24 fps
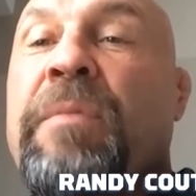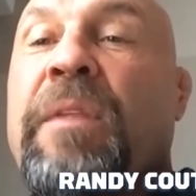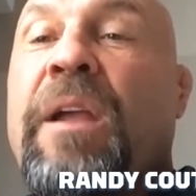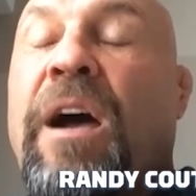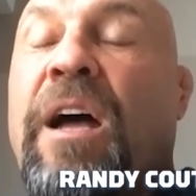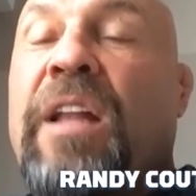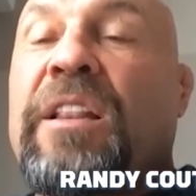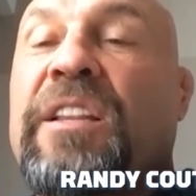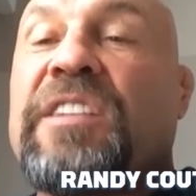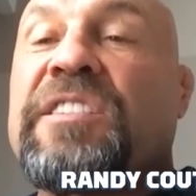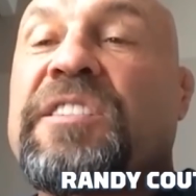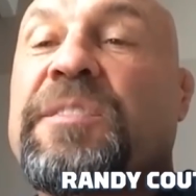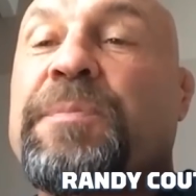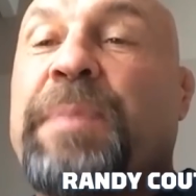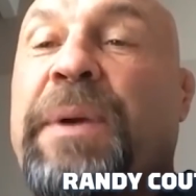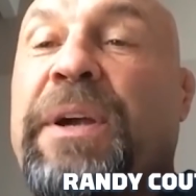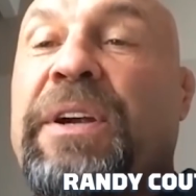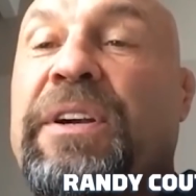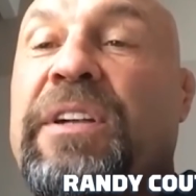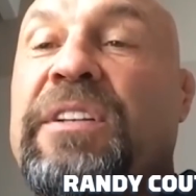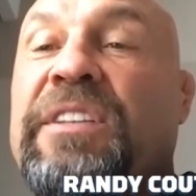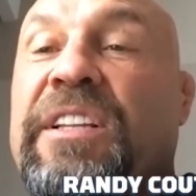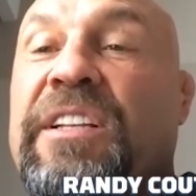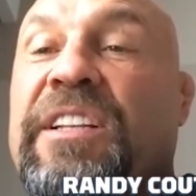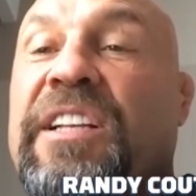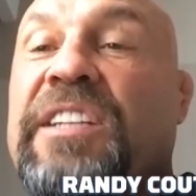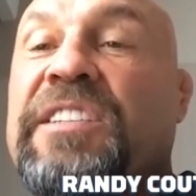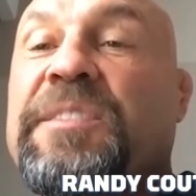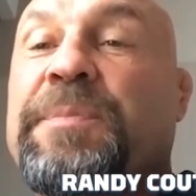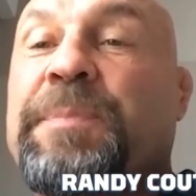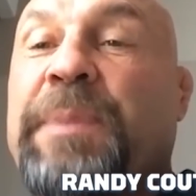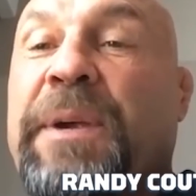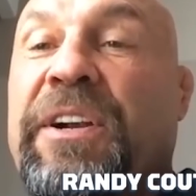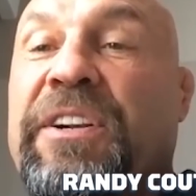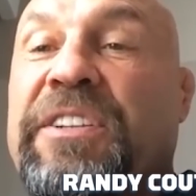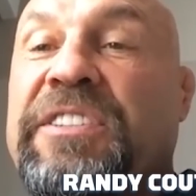on the, the
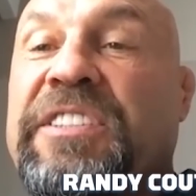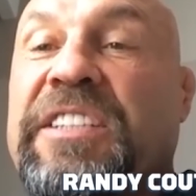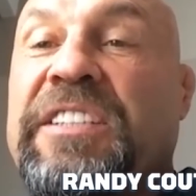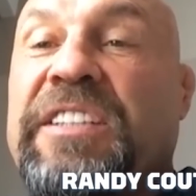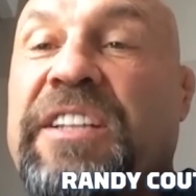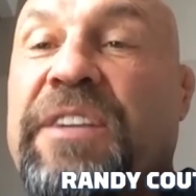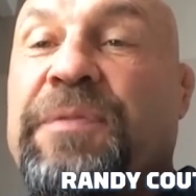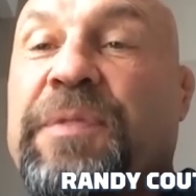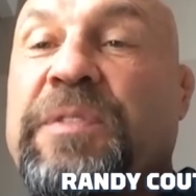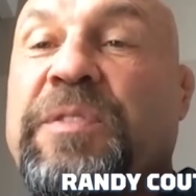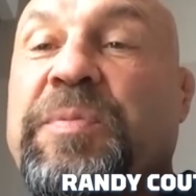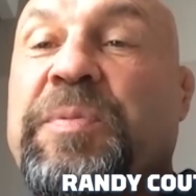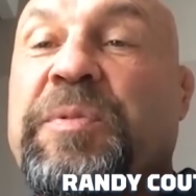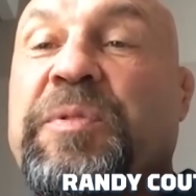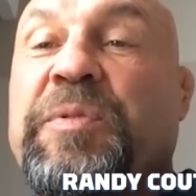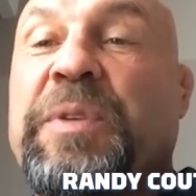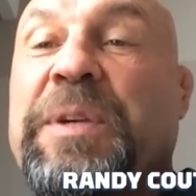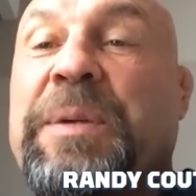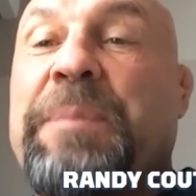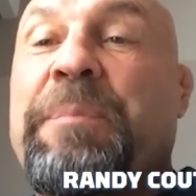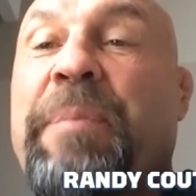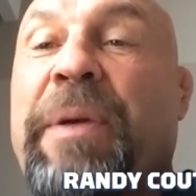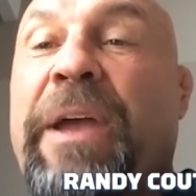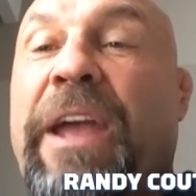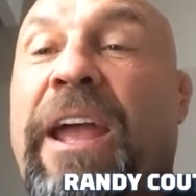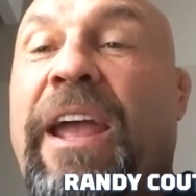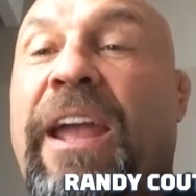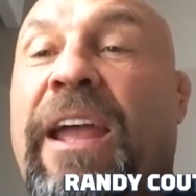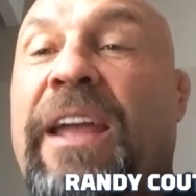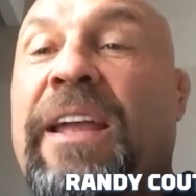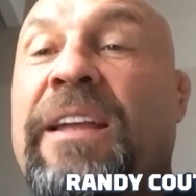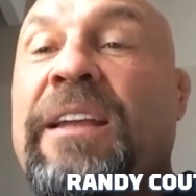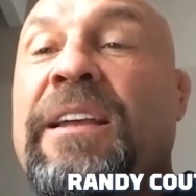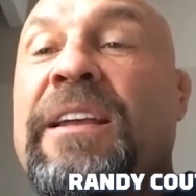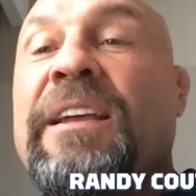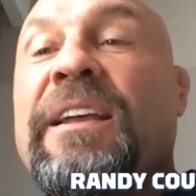disparaging difference between
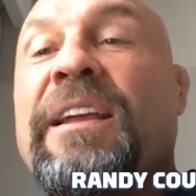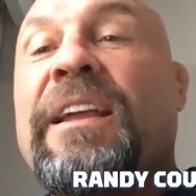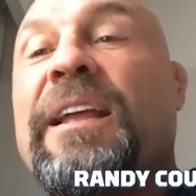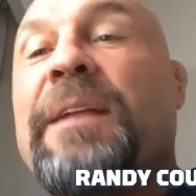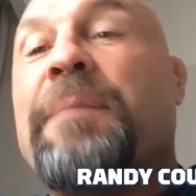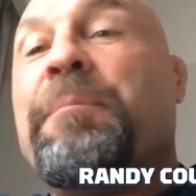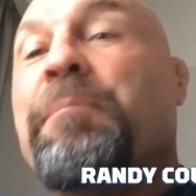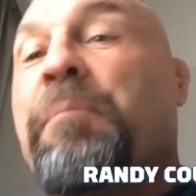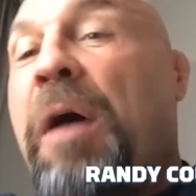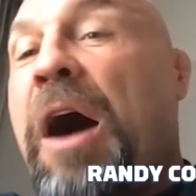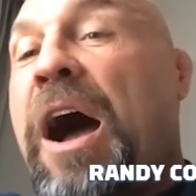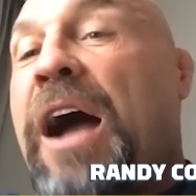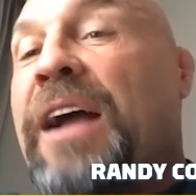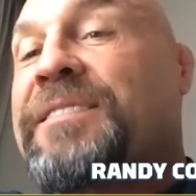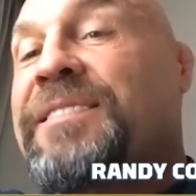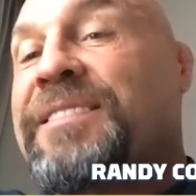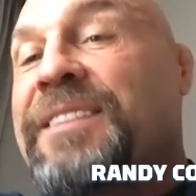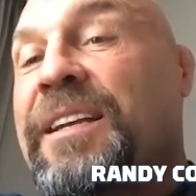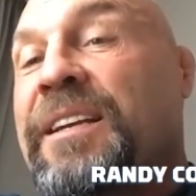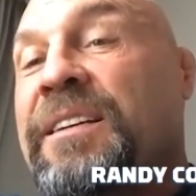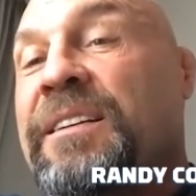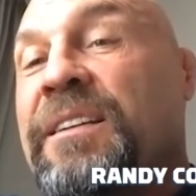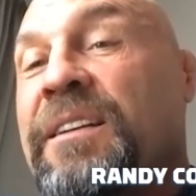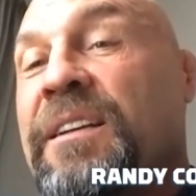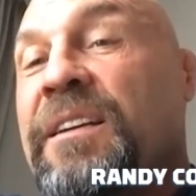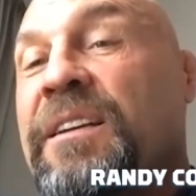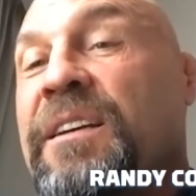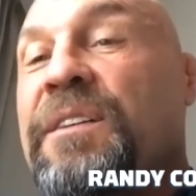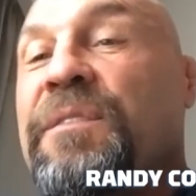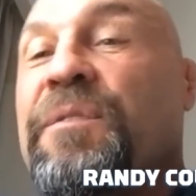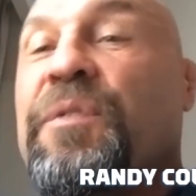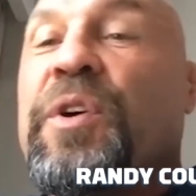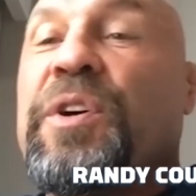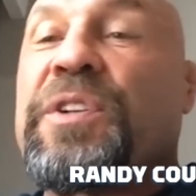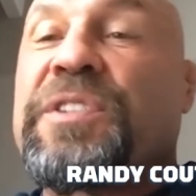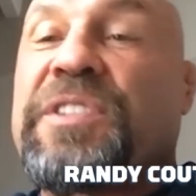pay in boxing
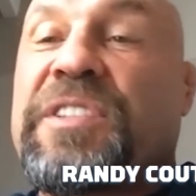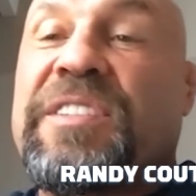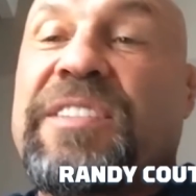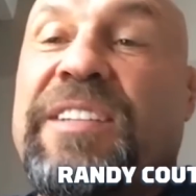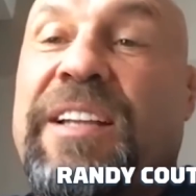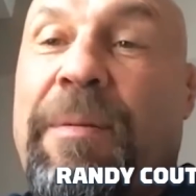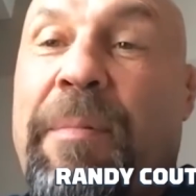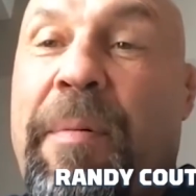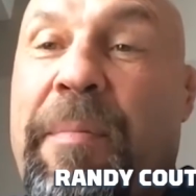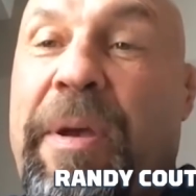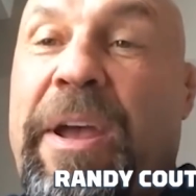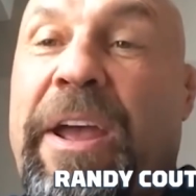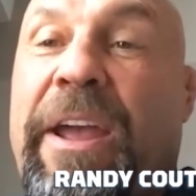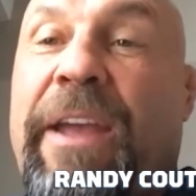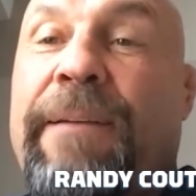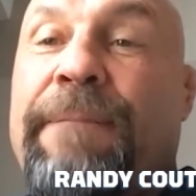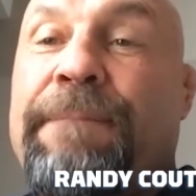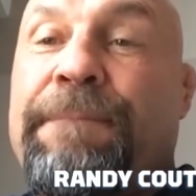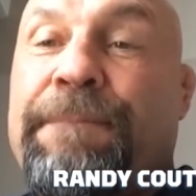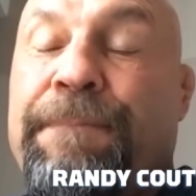versus MMA.